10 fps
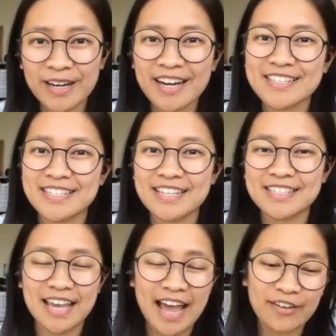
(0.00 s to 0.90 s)
as it
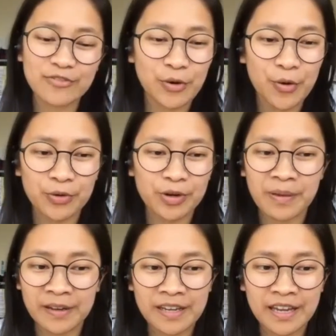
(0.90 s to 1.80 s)
is to have your own
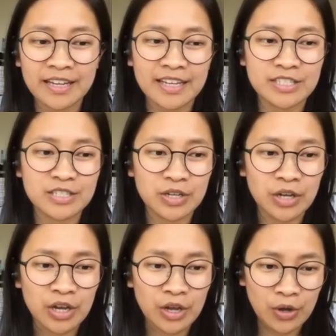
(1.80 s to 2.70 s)
opinion and to
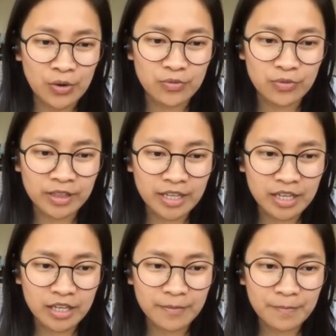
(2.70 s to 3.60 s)

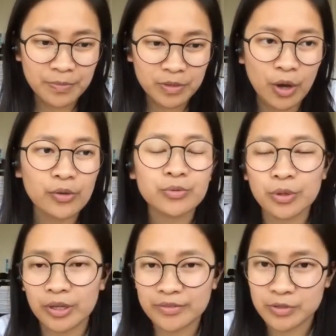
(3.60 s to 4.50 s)
really go through a
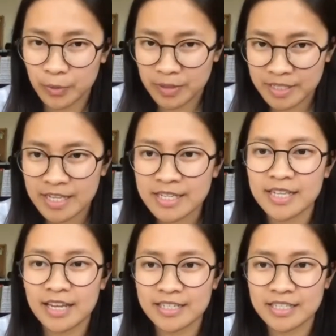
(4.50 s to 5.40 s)
lot of sources
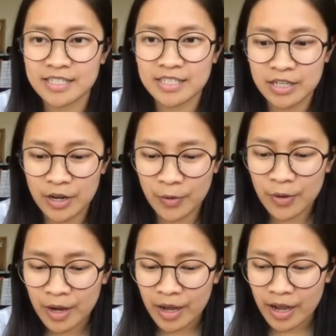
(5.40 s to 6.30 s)
and just
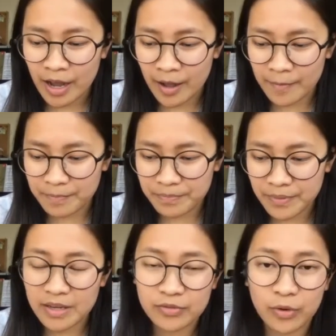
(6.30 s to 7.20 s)

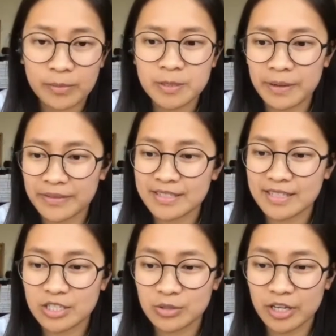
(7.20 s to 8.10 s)
be informed about the
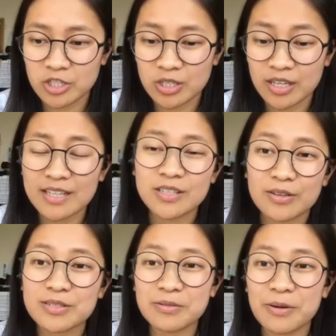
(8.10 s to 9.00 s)
situation, it's
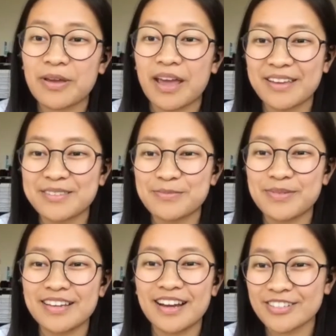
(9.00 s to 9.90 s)
also okay to
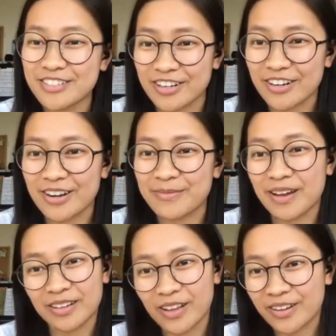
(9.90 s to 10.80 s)
be unsure
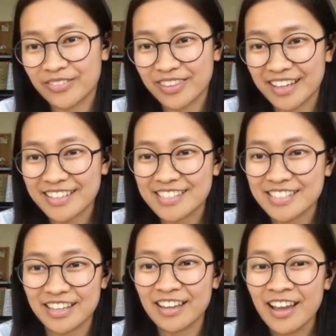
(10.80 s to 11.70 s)
about a lot of things,
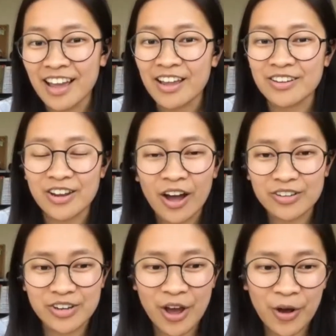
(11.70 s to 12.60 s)
to
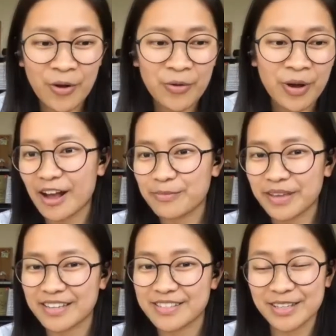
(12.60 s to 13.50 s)
not know,
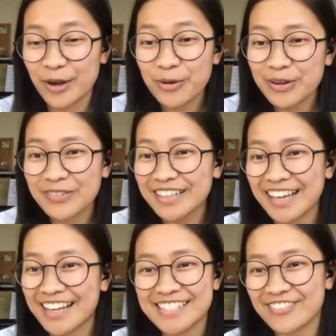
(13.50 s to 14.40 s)
because no one really
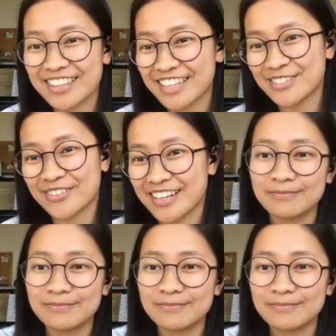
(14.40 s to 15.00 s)
has everything sorted out.